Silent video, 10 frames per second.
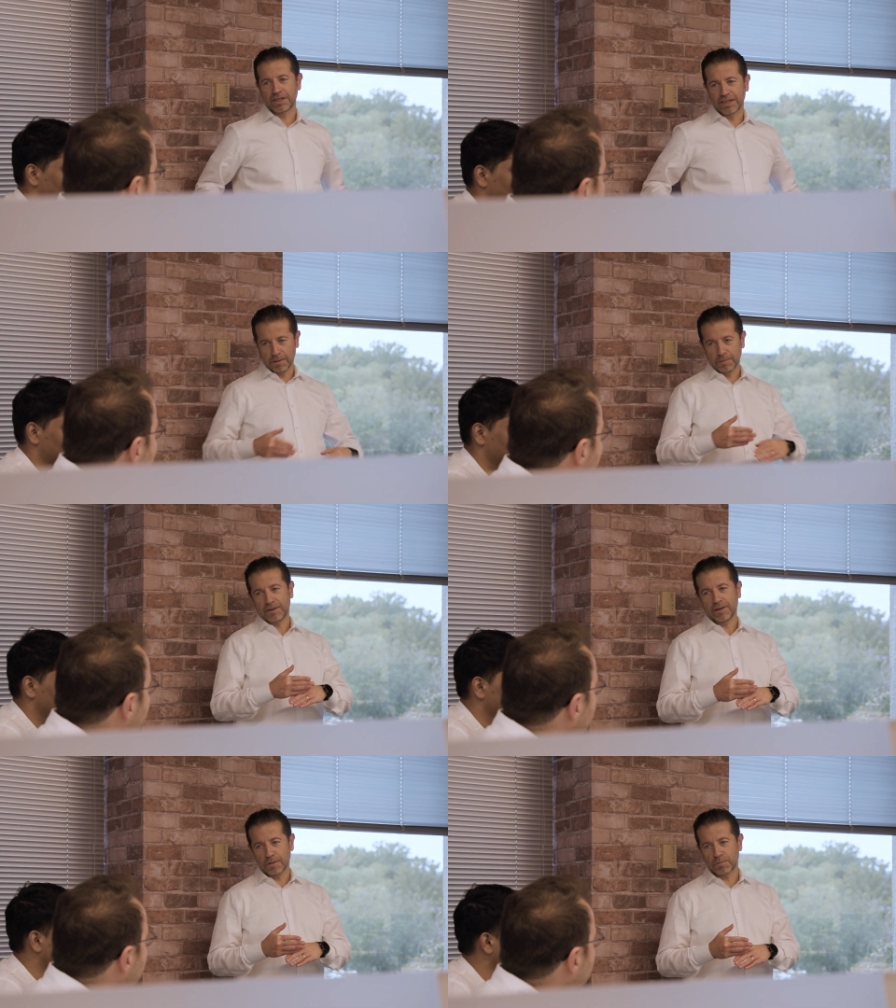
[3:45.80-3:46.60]
that really
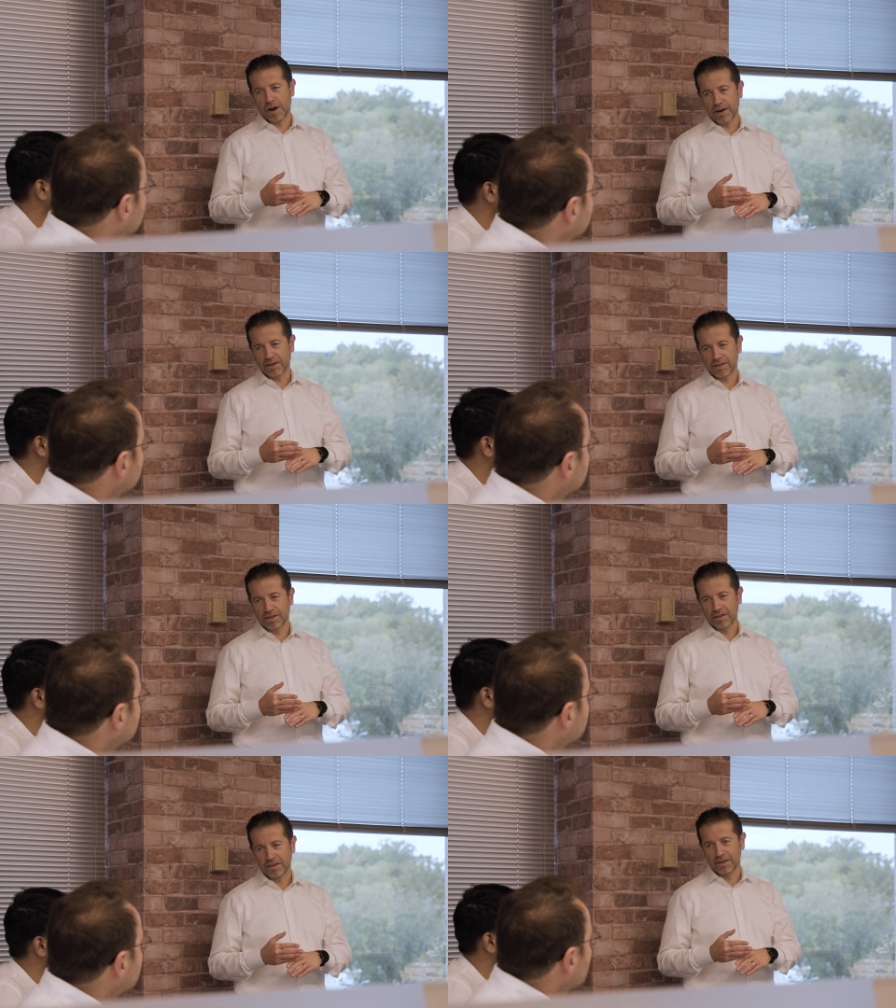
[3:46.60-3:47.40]
embrace those
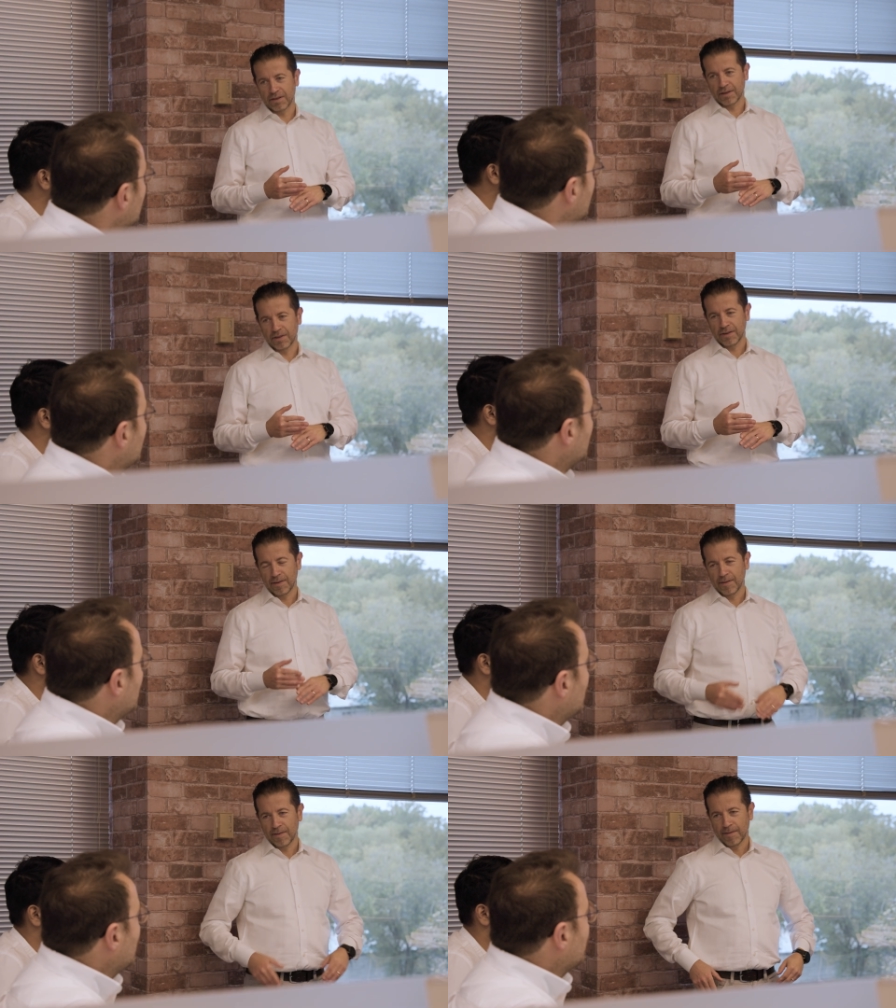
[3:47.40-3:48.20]
values and,
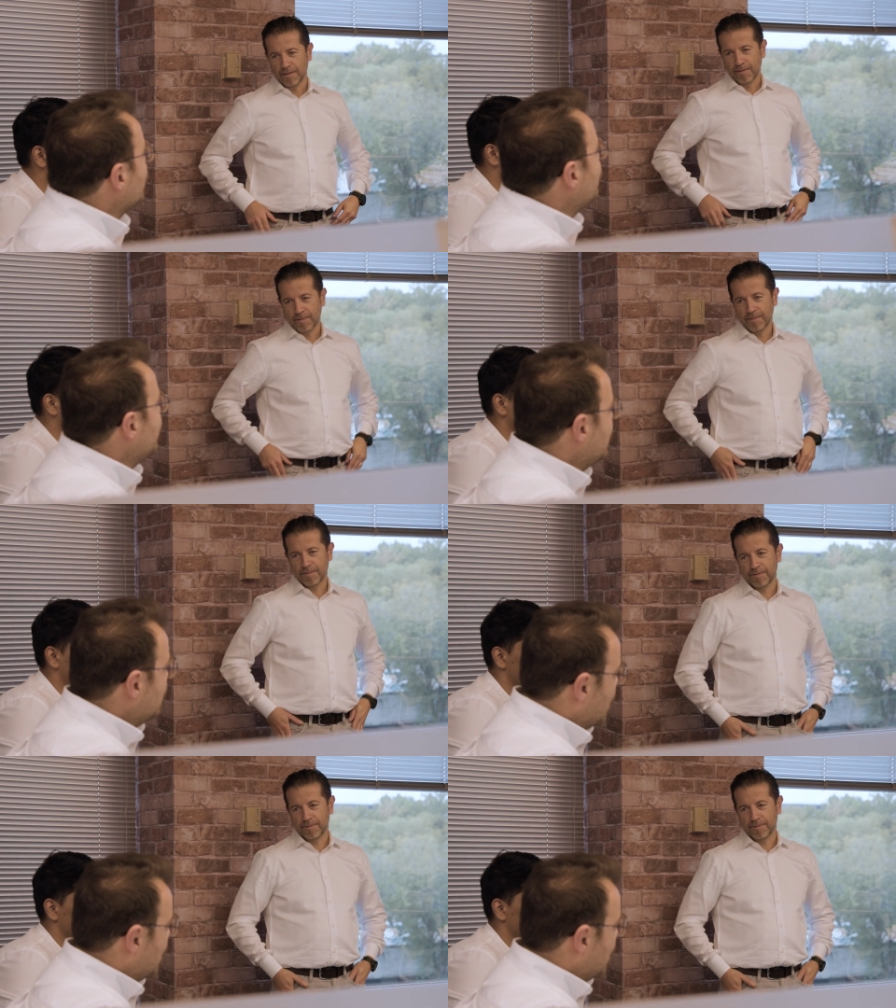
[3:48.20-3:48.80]
and really bring it to